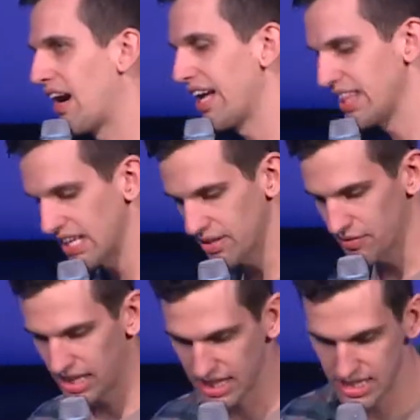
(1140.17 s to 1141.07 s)
I think of,
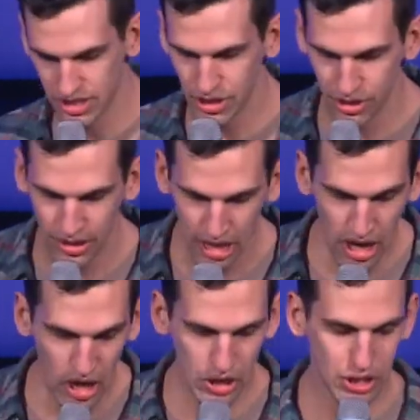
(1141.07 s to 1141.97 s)
like, this dude
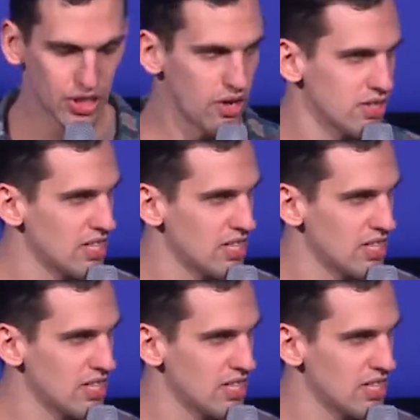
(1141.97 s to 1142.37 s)
who shows